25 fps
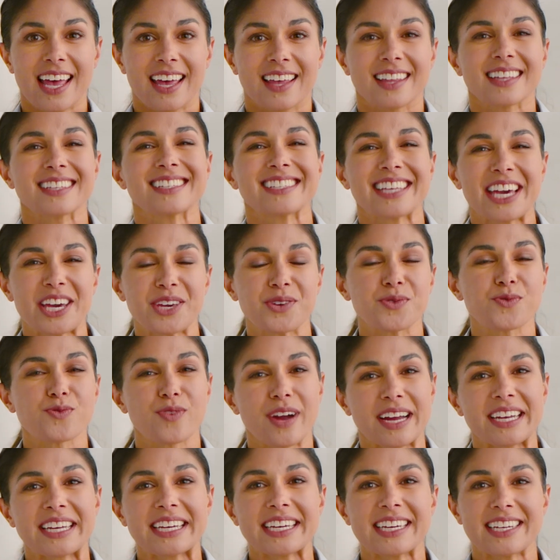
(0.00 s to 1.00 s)
let's get you
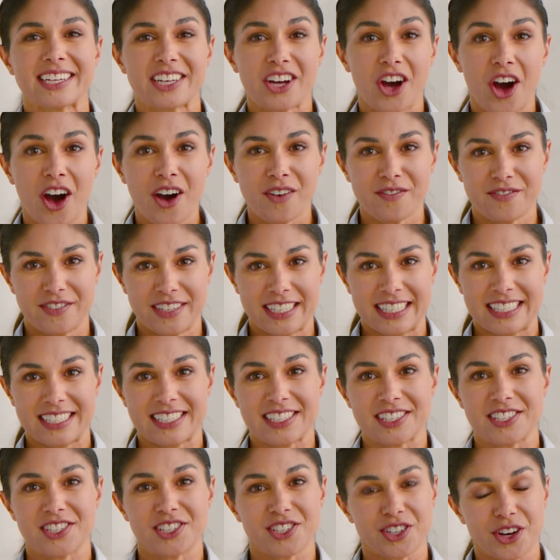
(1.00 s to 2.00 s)
ready and confident
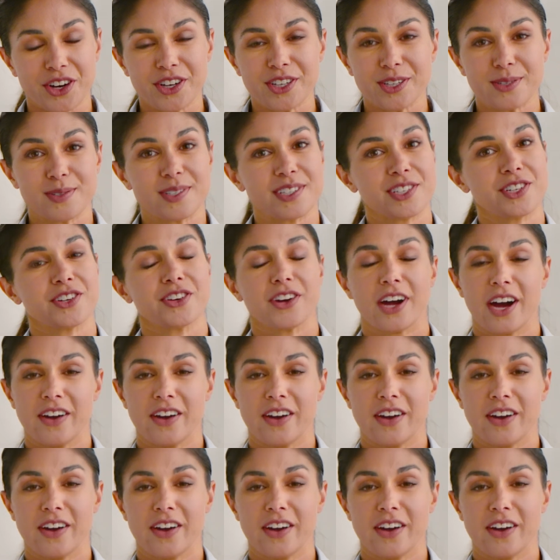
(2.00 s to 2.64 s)
to start using your